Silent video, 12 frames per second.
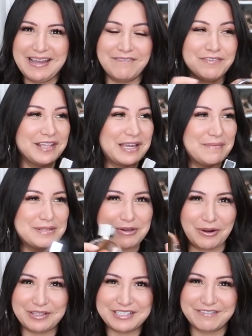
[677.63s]
I feel like I'm a
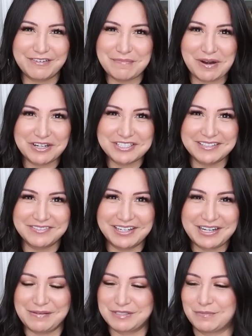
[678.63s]
totally different person when
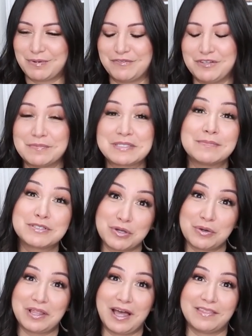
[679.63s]
it comes to perfumes. I'm
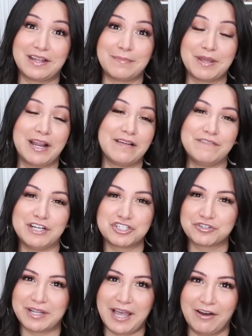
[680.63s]
so glad that I'm kind of
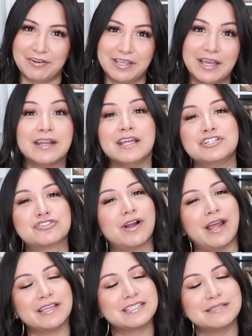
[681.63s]
venturing out again and
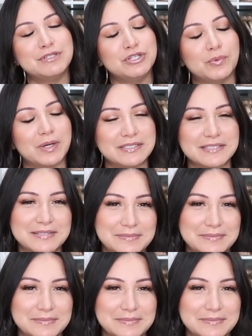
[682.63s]
trying some new ones.